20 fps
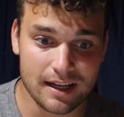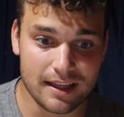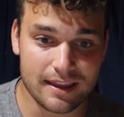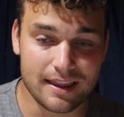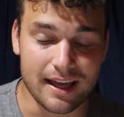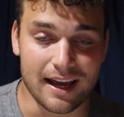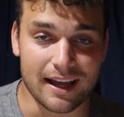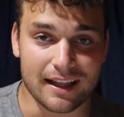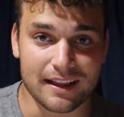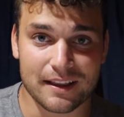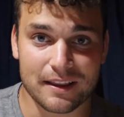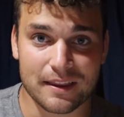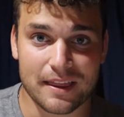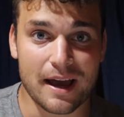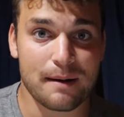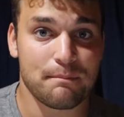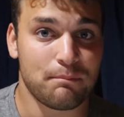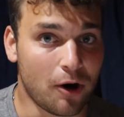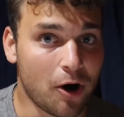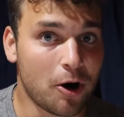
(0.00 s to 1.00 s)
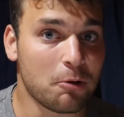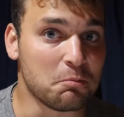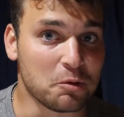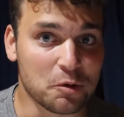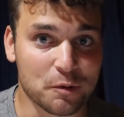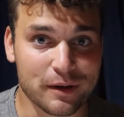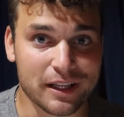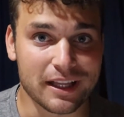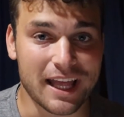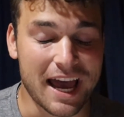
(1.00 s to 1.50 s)
That ball
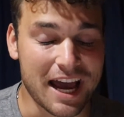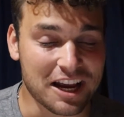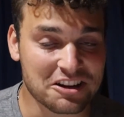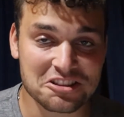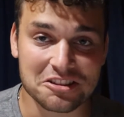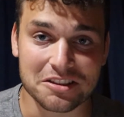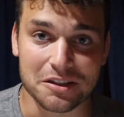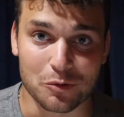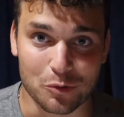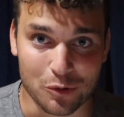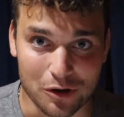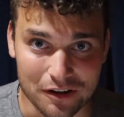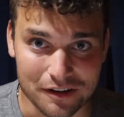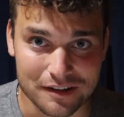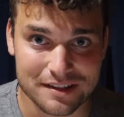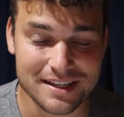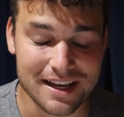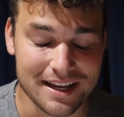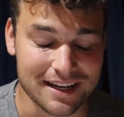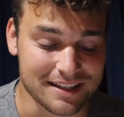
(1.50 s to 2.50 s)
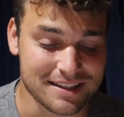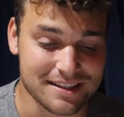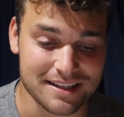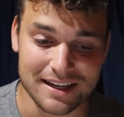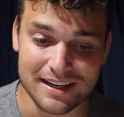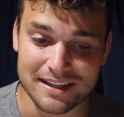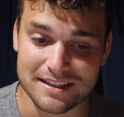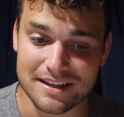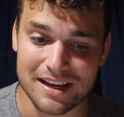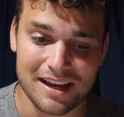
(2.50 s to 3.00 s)
movement actually works, and
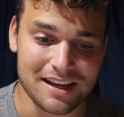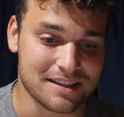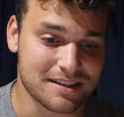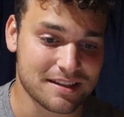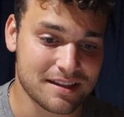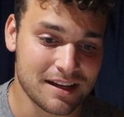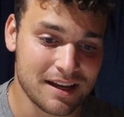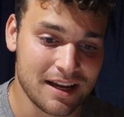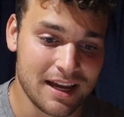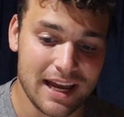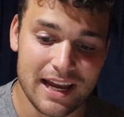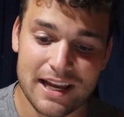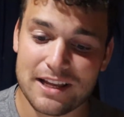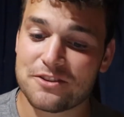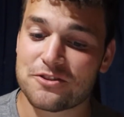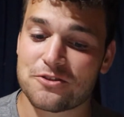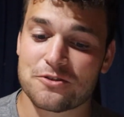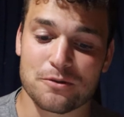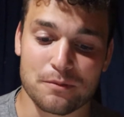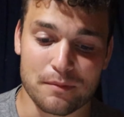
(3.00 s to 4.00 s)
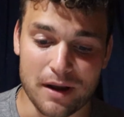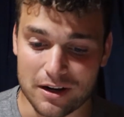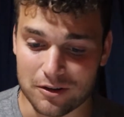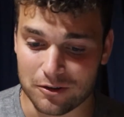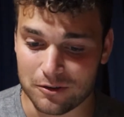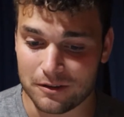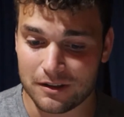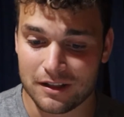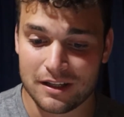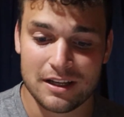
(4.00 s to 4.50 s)
it's
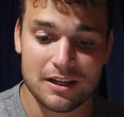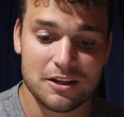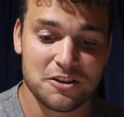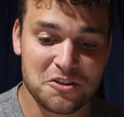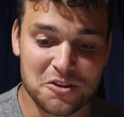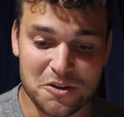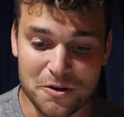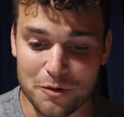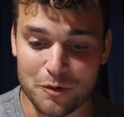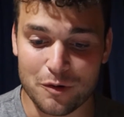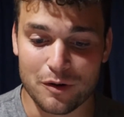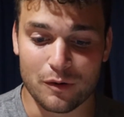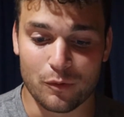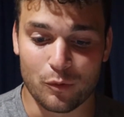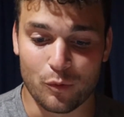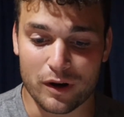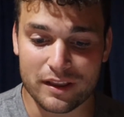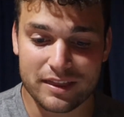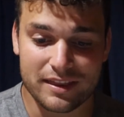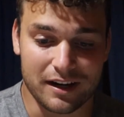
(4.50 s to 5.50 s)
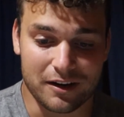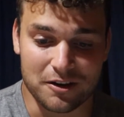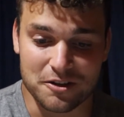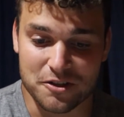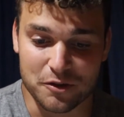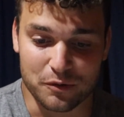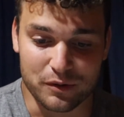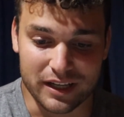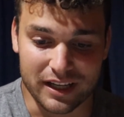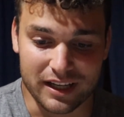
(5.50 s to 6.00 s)
instrumental to what they're
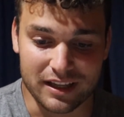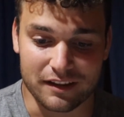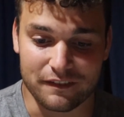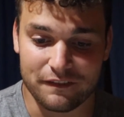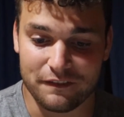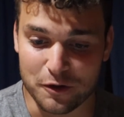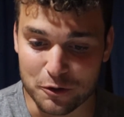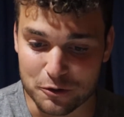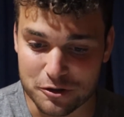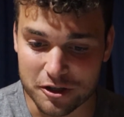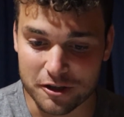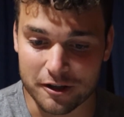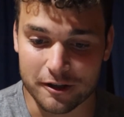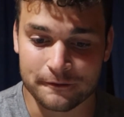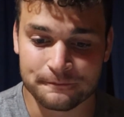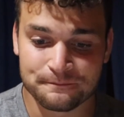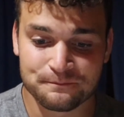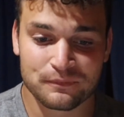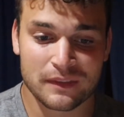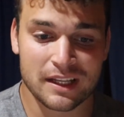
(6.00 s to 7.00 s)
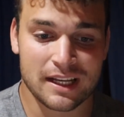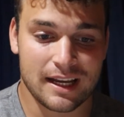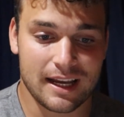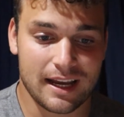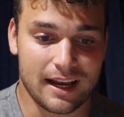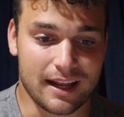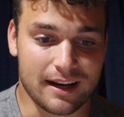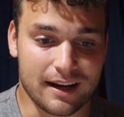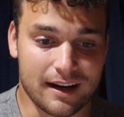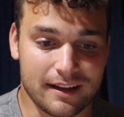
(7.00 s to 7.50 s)
doing in the future.
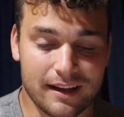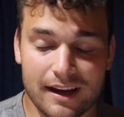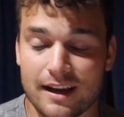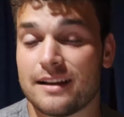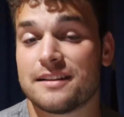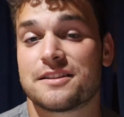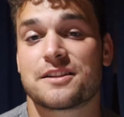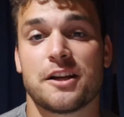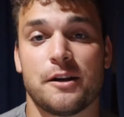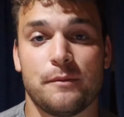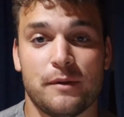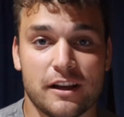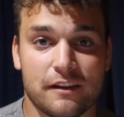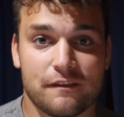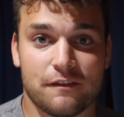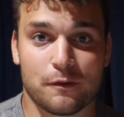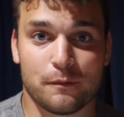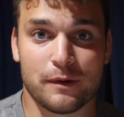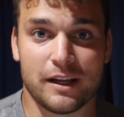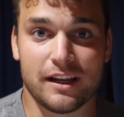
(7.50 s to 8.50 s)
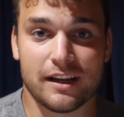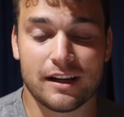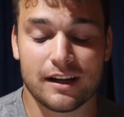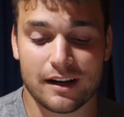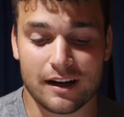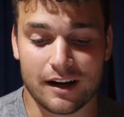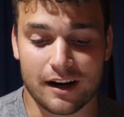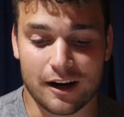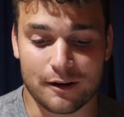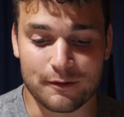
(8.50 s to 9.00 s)
And that's going to be it for me.
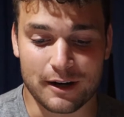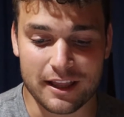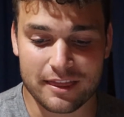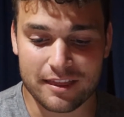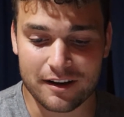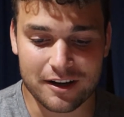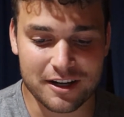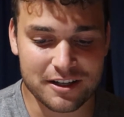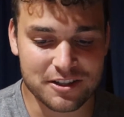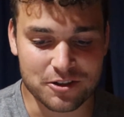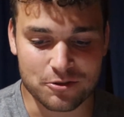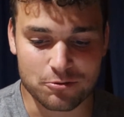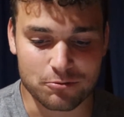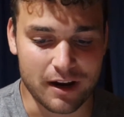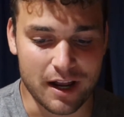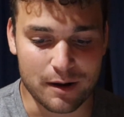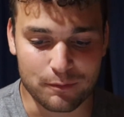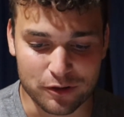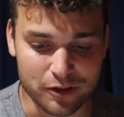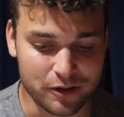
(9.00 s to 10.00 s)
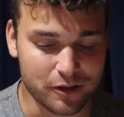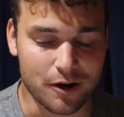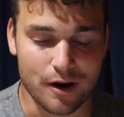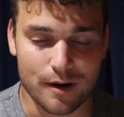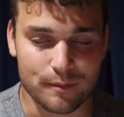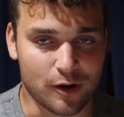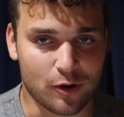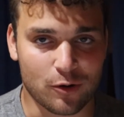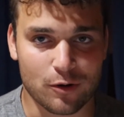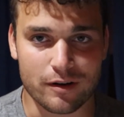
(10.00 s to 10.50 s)
I thought I'd just ramble.
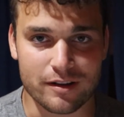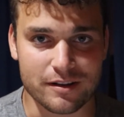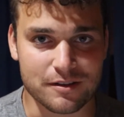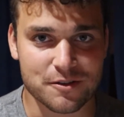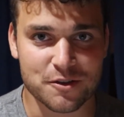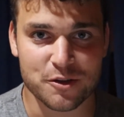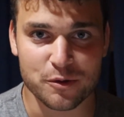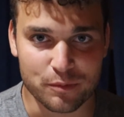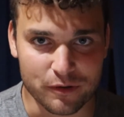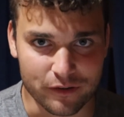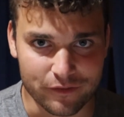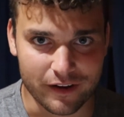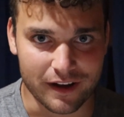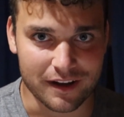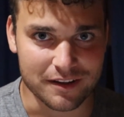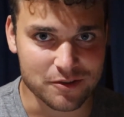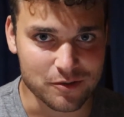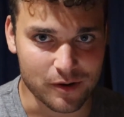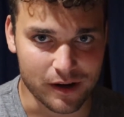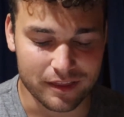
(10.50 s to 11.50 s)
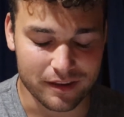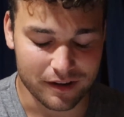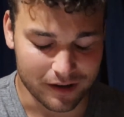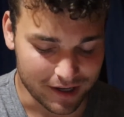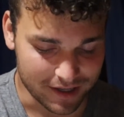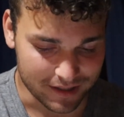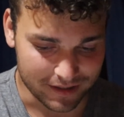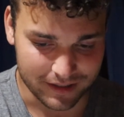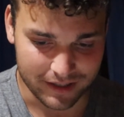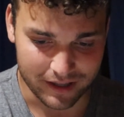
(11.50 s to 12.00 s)
I'm a Hornets super fan, so I thought
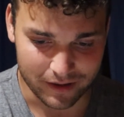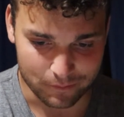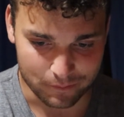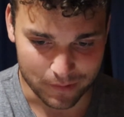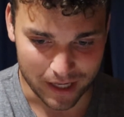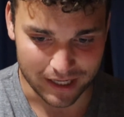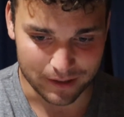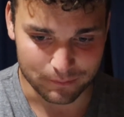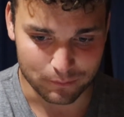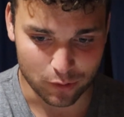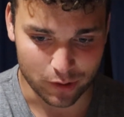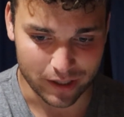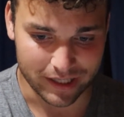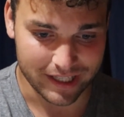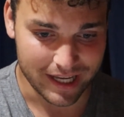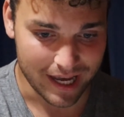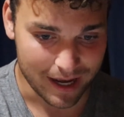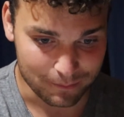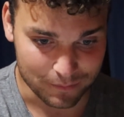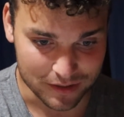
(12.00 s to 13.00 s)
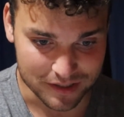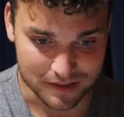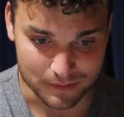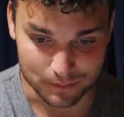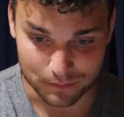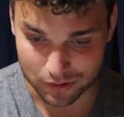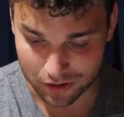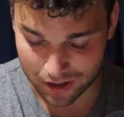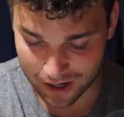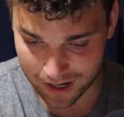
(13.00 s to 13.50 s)
I'd give my boy Kemba some
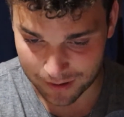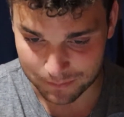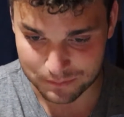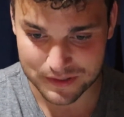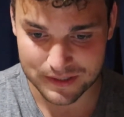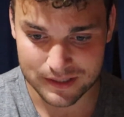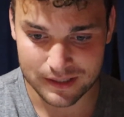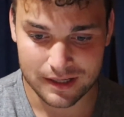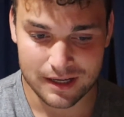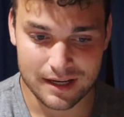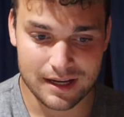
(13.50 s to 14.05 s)
props,